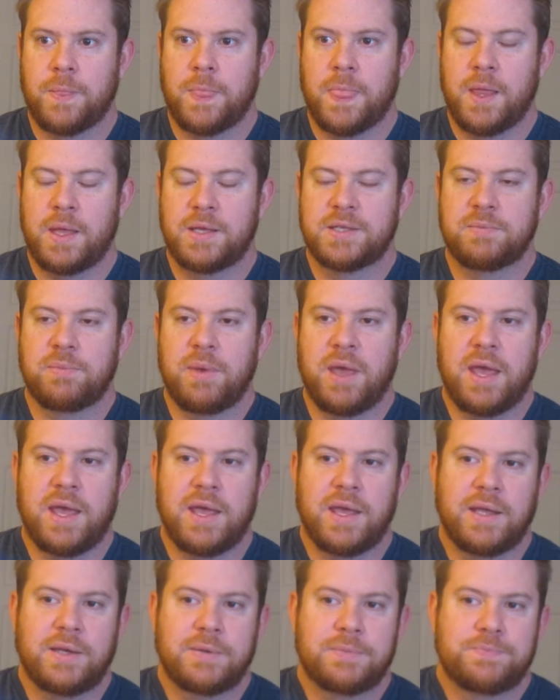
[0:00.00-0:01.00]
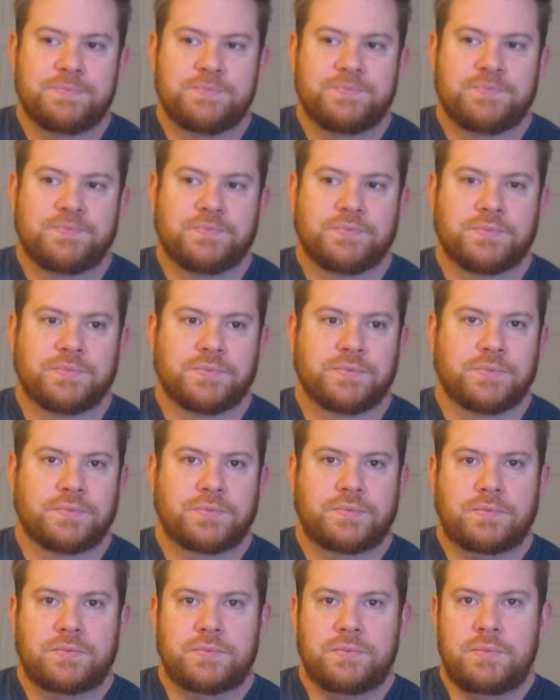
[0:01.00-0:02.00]
His main
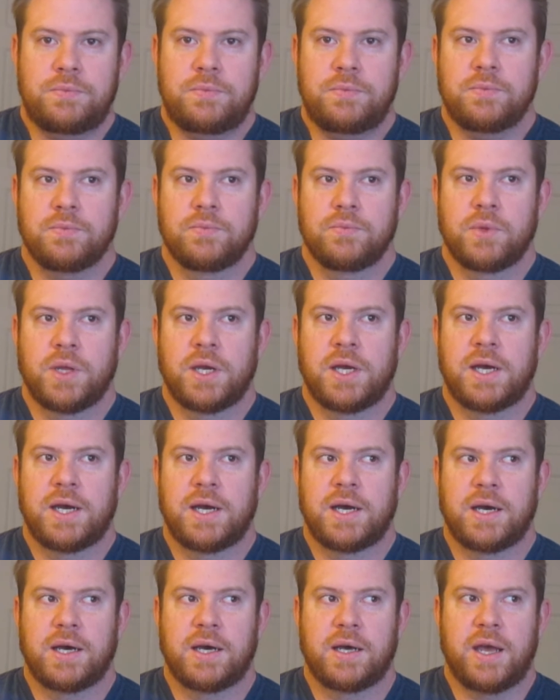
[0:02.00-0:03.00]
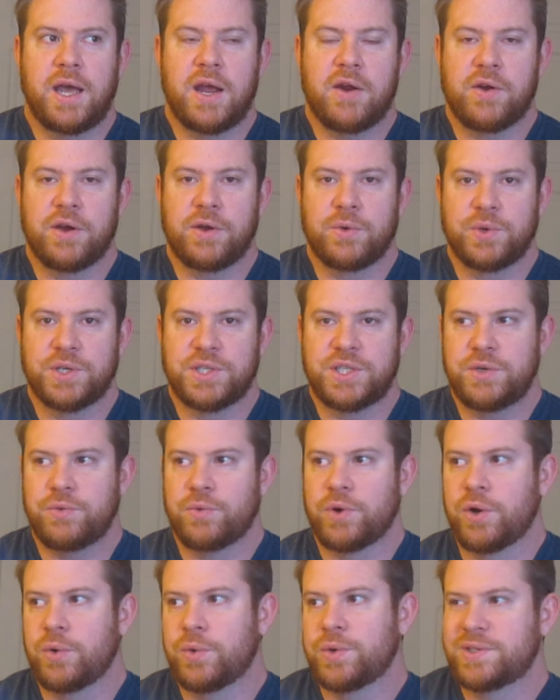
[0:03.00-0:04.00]
era in which he
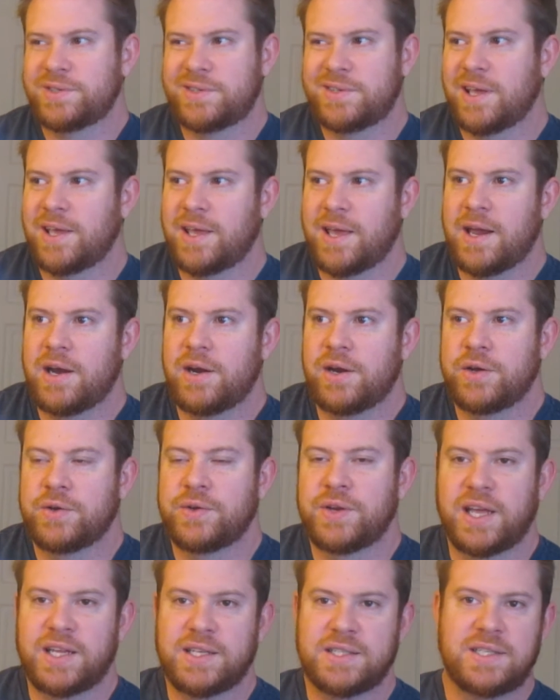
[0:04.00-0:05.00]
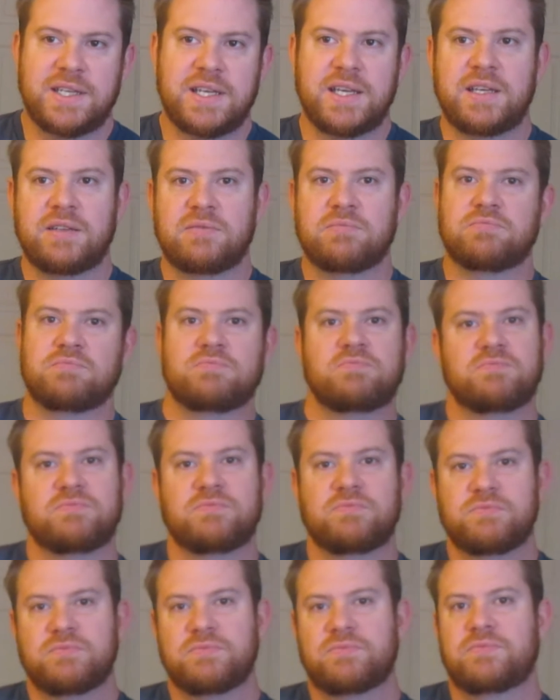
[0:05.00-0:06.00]
wrote was like, I don't know,
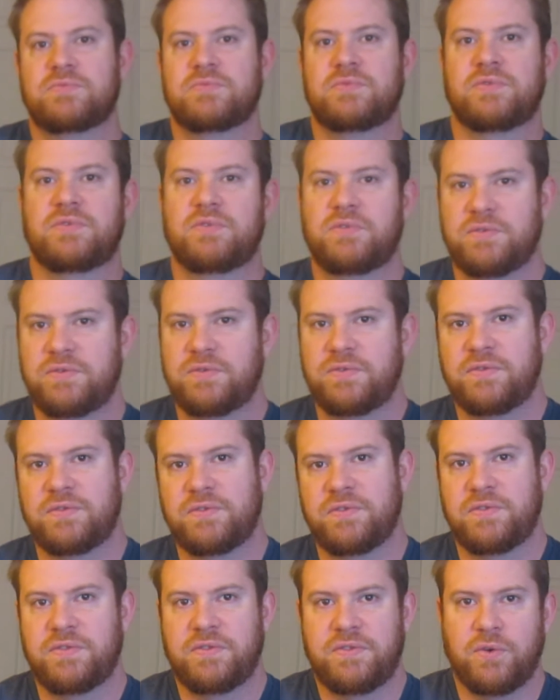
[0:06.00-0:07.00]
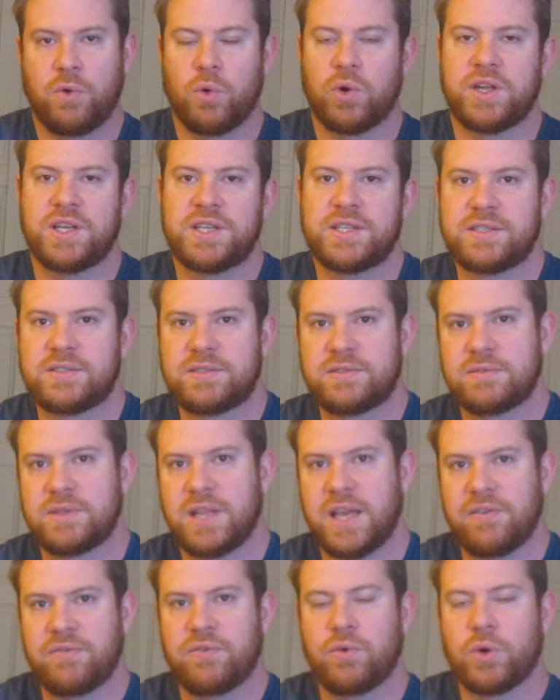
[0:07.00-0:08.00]
1940s,
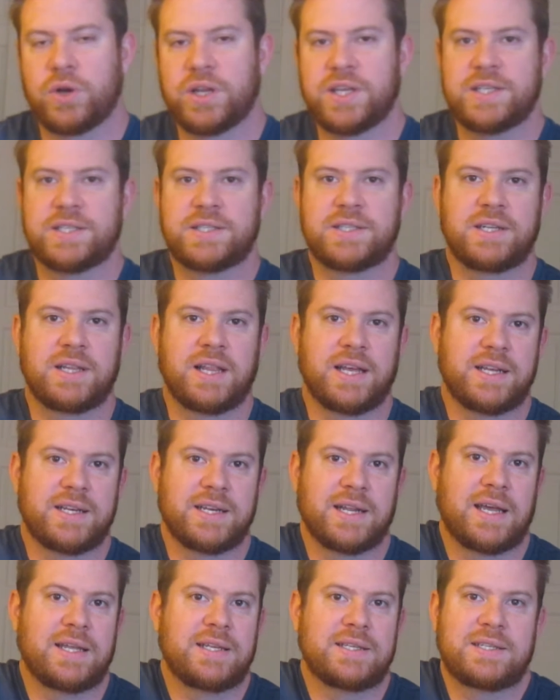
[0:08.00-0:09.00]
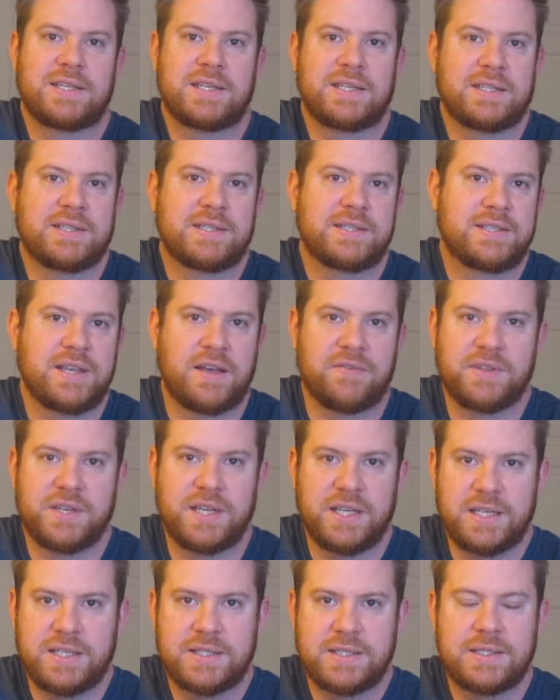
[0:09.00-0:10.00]
late 40s to like
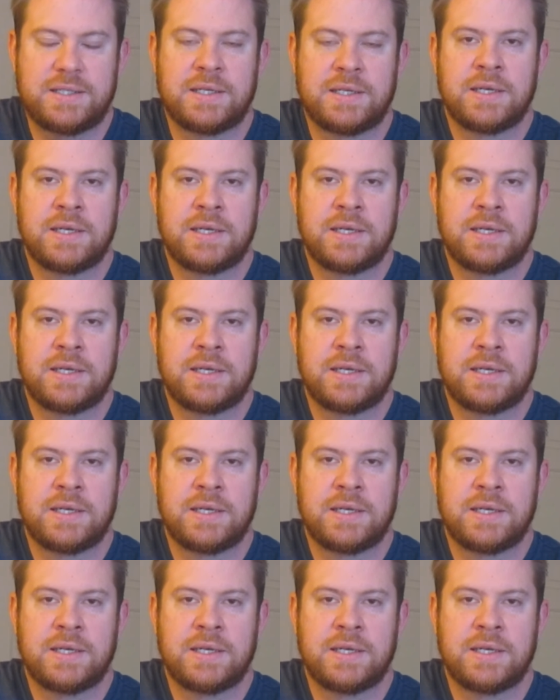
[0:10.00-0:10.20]
1970s.